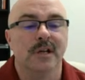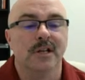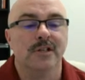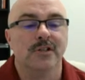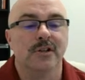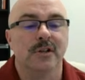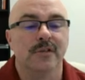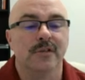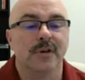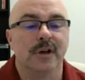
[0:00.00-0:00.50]

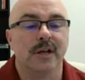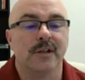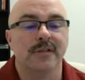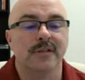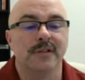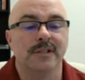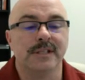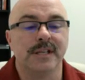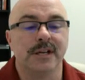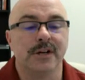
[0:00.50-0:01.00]
So they've got
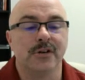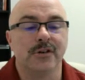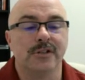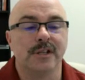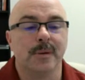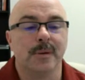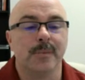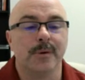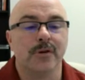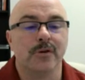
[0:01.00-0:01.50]
the
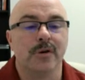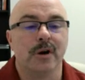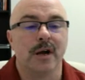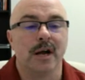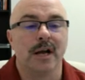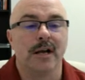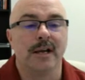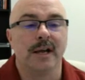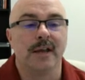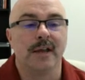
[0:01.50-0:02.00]
stair-stepping
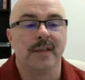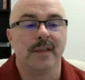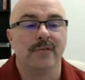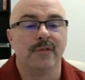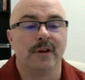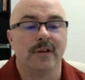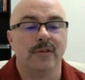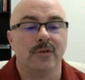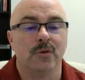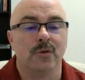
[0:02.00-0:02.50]
crack and
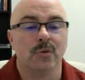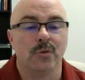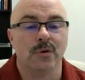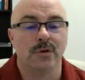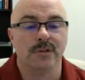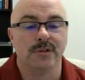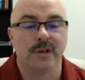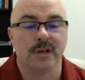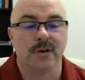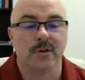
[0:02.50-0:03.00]
they've got the
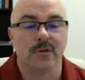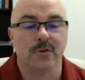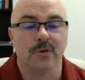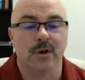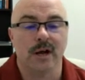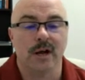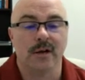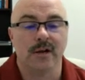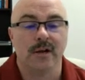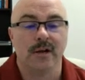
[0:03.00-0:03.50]
horizontal
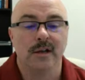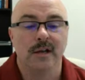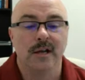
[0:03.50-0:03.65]
crack.